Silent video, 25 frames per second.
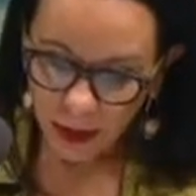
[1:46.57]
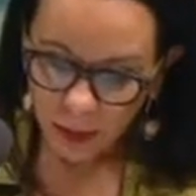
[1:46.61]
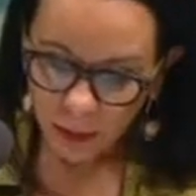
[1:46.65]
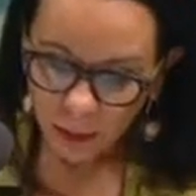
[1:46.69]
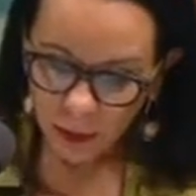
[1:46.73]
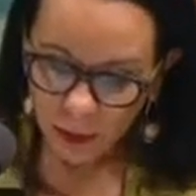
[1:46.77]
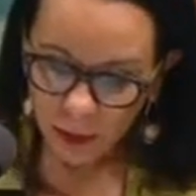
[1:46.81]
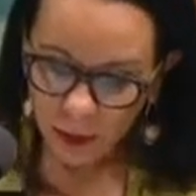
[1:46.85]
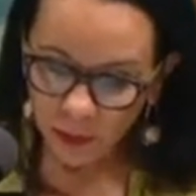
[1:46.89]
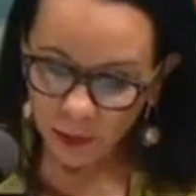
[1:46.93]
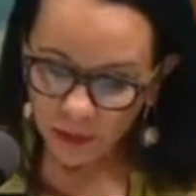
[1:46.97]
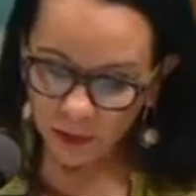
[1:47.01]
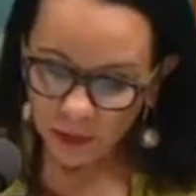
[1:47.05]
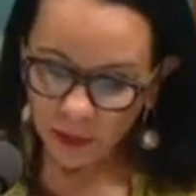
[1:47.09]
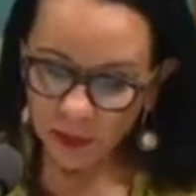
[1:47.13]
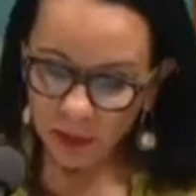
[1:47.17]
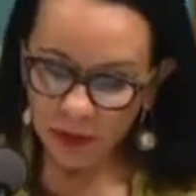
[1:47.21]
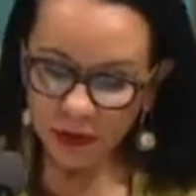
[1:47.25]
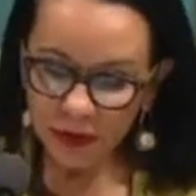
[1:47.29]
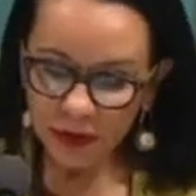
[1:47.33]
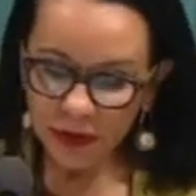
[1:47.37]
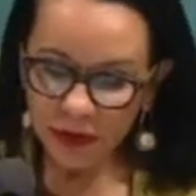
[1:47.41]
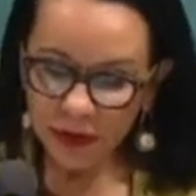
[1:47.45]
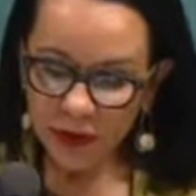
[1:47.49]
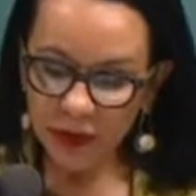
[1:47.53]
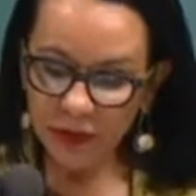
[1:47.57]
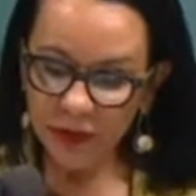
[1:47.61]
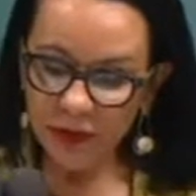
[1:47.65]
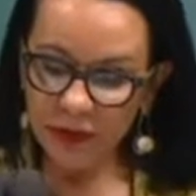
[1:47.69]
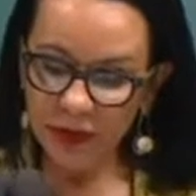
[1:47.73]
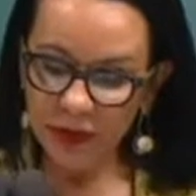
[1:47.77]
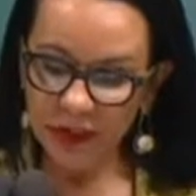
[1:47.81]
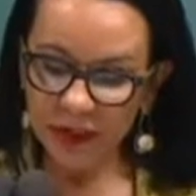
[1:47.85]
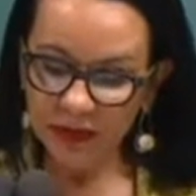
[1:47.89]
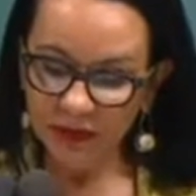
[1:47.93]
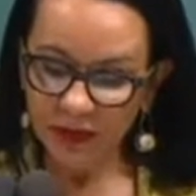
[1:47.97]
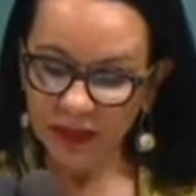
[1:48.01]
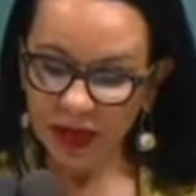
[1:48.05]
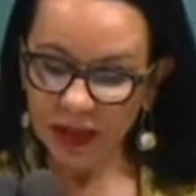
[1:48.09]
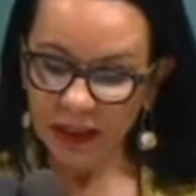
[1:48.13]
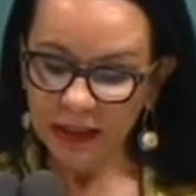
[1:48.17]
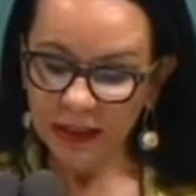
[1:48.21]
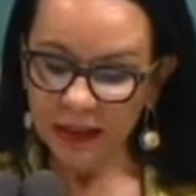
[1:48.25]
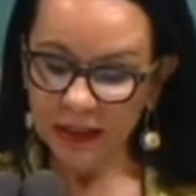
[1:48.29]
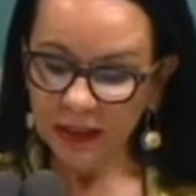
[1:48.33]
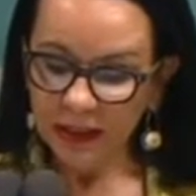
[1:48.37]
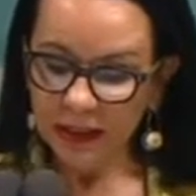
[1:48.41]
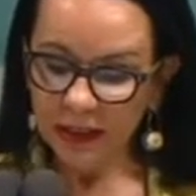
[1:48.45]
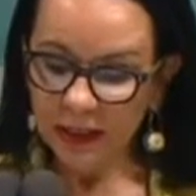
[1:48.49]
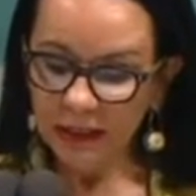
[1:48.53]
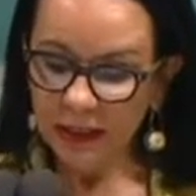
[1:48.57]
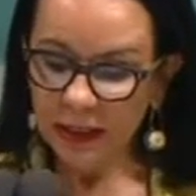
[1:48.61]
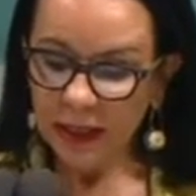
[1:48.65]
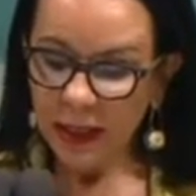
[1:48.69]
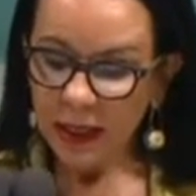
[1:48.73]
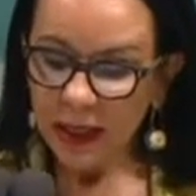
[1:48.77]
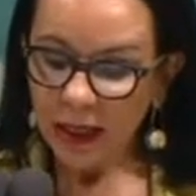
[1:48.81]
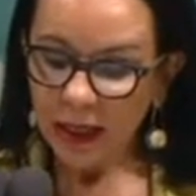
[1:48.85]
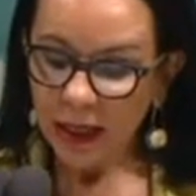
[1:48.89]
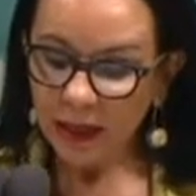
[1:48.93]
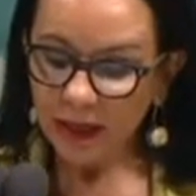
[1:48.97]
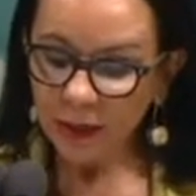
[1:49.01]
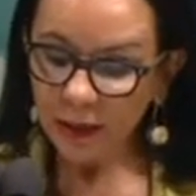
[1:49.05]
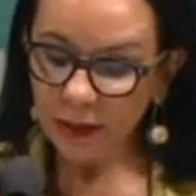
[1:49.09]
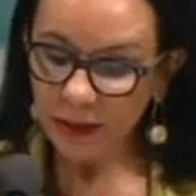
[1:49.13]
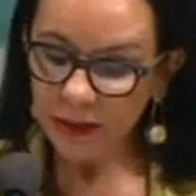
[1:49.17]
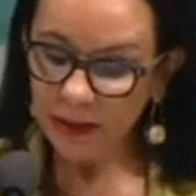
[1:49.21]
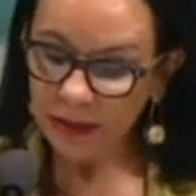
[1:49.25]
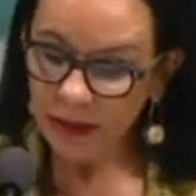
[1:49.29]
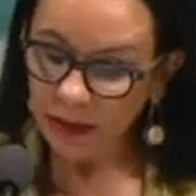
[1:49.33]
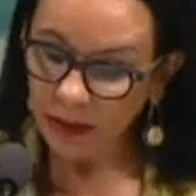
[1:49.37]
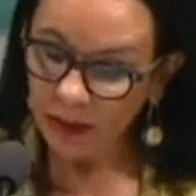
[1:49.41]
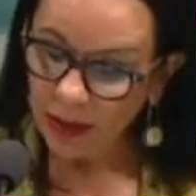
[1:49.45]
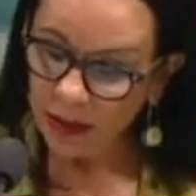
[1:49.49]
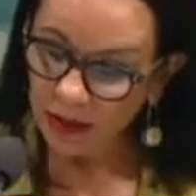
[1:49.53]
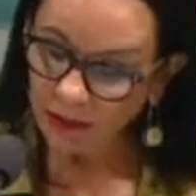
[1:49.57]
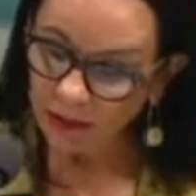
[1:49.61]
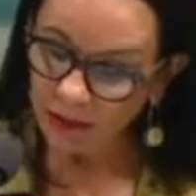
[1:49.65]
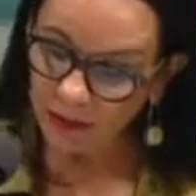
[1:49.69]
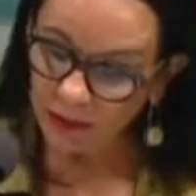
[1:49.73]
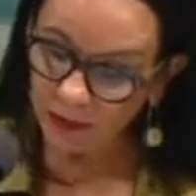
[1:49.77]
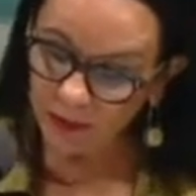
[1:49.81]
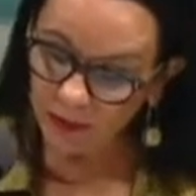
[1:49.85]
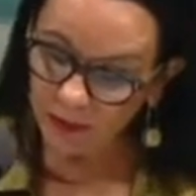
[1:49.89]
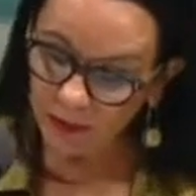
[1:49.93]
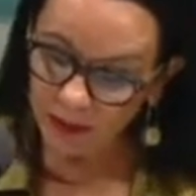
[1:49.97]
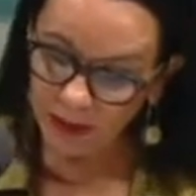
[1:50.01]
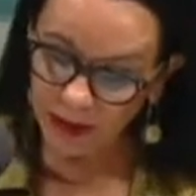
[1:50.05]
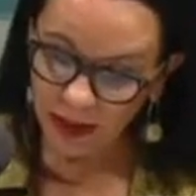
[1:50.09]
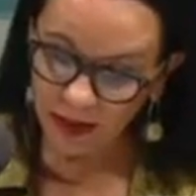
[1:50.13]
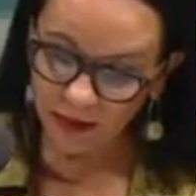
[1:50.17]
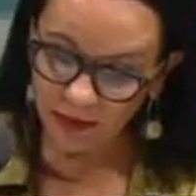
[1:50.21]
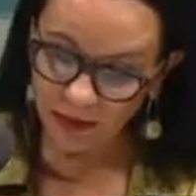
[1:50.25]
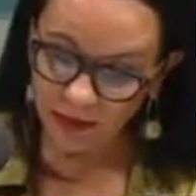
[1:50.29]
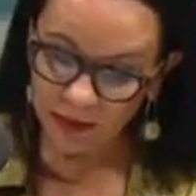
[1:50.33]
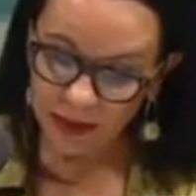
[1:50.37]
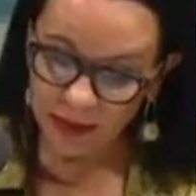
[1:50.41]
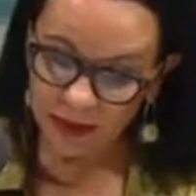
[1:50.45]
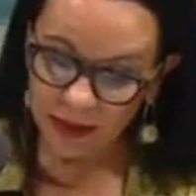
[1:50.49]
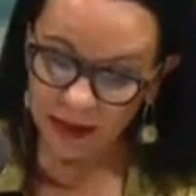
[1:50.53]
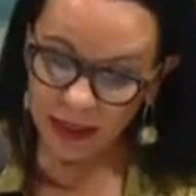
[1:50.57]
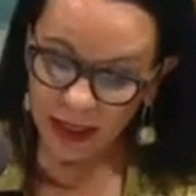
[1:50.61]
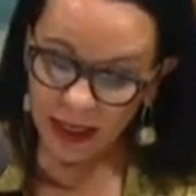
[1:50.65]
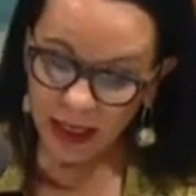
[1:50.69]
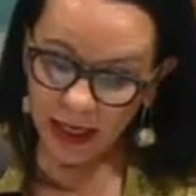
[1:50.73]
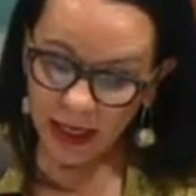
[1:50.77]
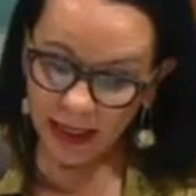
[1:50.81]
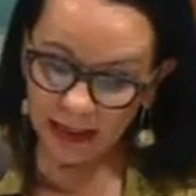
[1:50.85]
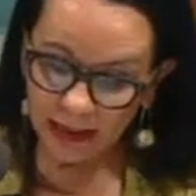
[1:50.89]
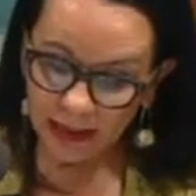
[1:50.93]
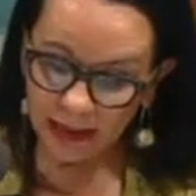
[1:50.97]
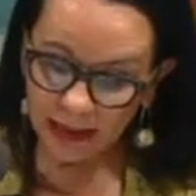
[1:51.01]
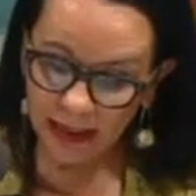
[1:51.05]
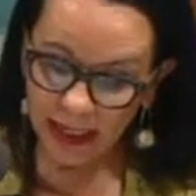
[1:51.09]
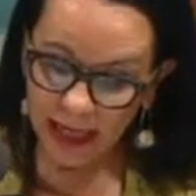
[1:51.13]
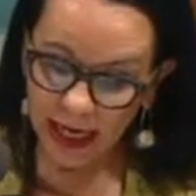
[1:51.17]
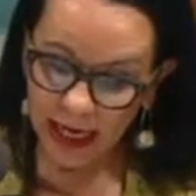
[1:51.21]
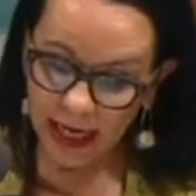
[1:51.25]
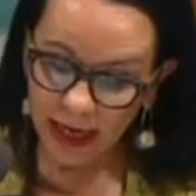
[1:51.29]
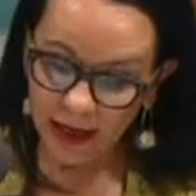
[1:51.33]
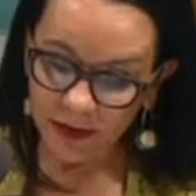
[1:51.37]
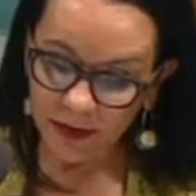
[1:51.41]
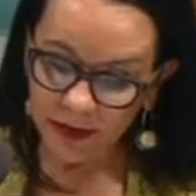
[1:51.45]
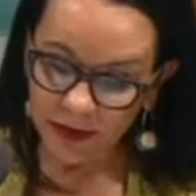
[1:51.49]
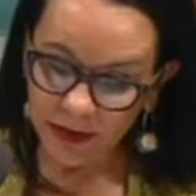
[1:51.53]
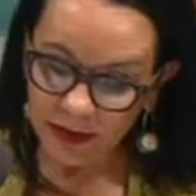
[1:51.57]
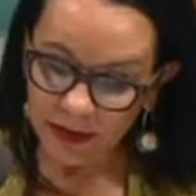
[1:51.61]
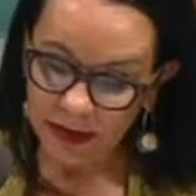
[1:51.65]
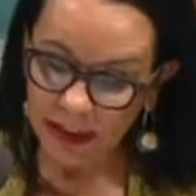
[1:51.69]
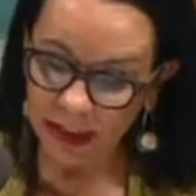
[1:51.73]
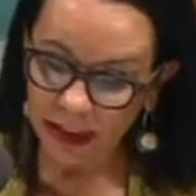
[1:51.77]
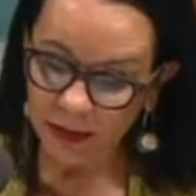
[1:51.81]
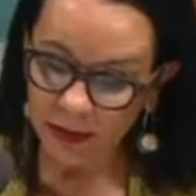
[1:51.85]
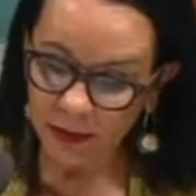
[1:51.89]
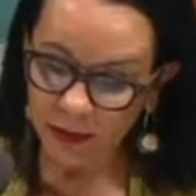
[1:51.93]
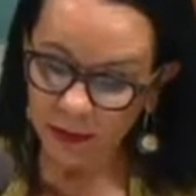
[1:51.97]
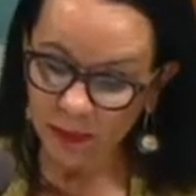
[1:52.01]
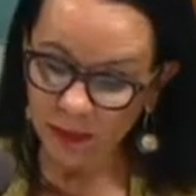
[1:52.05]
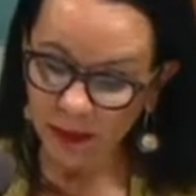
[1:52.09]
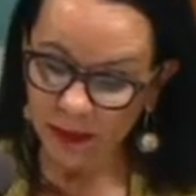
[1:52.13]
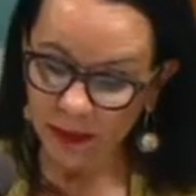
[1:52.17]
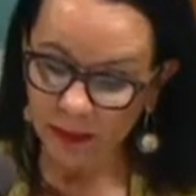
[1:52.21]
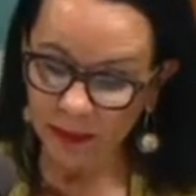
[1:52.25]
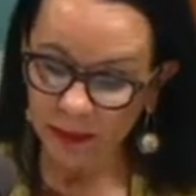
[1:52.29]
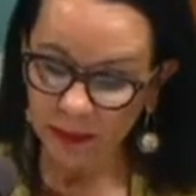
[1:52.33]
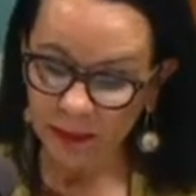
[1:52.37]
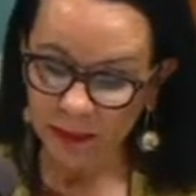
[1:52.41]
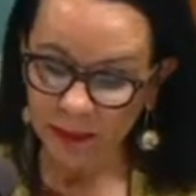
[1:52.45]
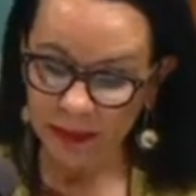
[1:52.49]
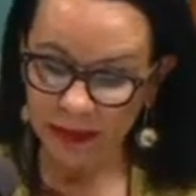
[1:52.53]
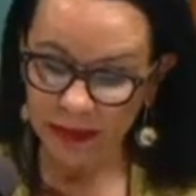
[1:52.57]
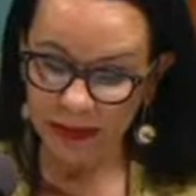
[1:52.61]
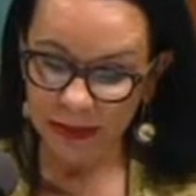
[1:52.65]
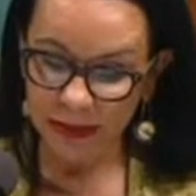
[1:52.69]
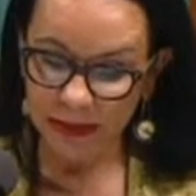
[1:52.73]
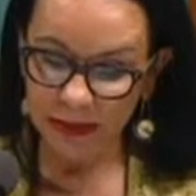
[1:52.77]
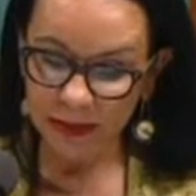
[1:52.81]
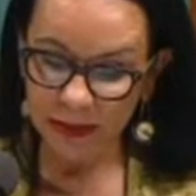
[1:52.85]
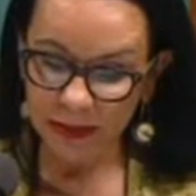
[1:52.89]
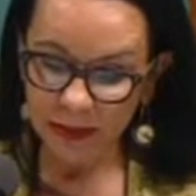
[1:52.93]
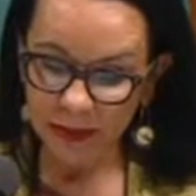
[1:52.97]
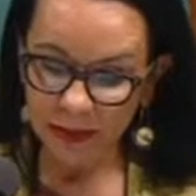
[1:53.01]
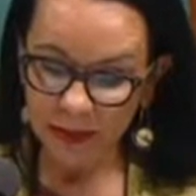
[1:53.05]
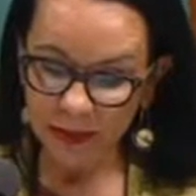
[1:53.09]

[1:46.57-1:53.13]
We look forward to the committee's findings and also hearing from the government as to how the scheme will be implemented.